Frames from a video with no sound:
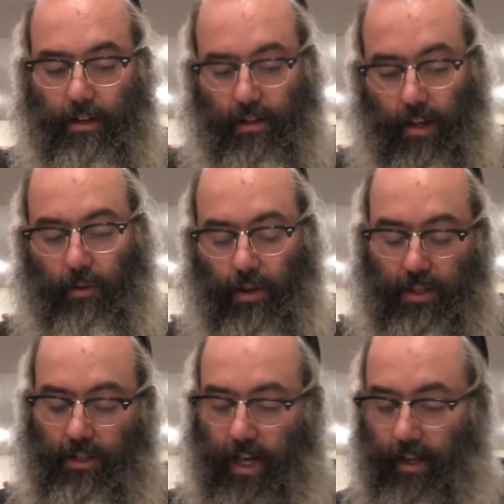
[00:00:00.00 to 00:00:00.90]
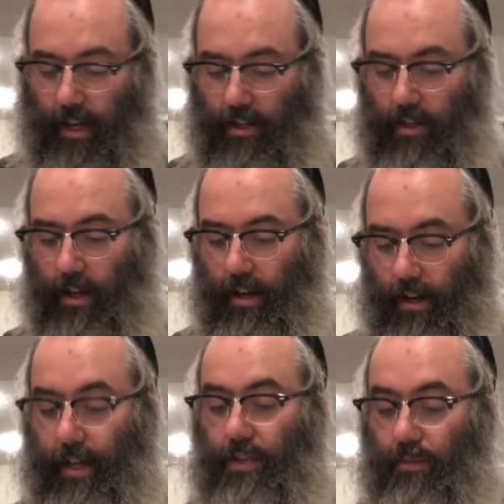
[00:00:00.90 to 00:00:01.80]
the Gemara is telling us,
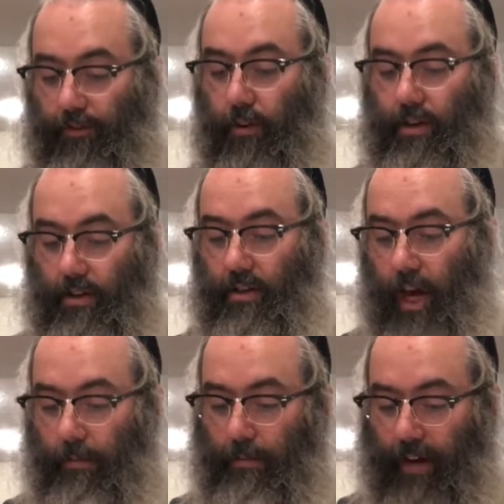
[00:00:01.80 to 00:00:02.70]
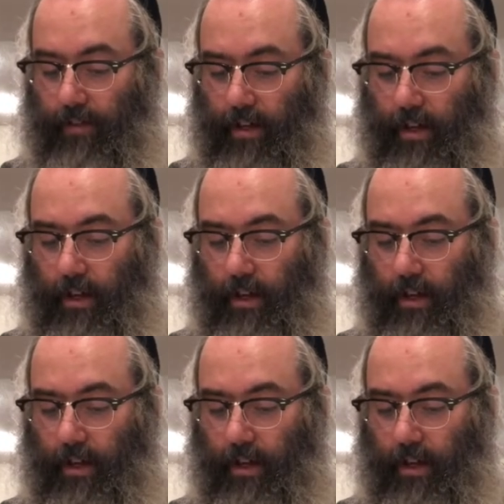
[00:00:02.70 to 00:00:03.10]
is referring to the Talmud Bavli.